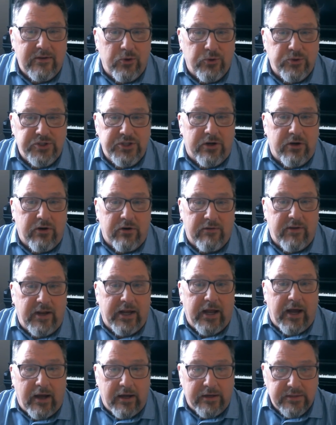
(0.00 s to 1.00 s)
generative
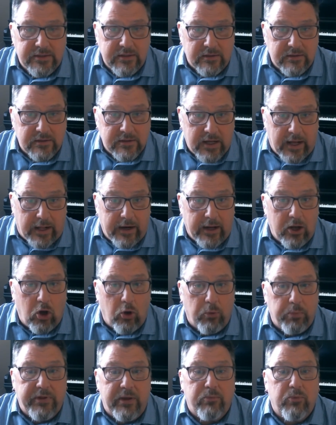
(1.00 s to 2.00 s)
AI to kind of
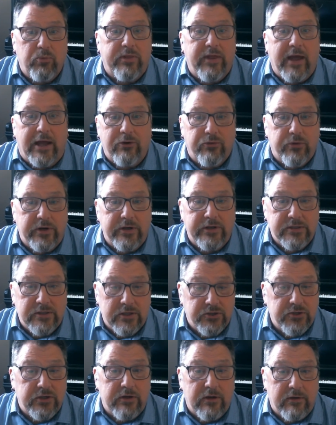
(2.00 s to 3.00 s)
help them with that
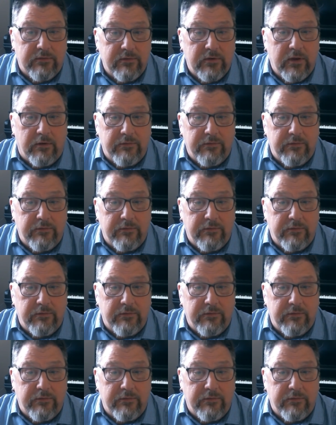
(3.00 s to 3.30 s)
transition of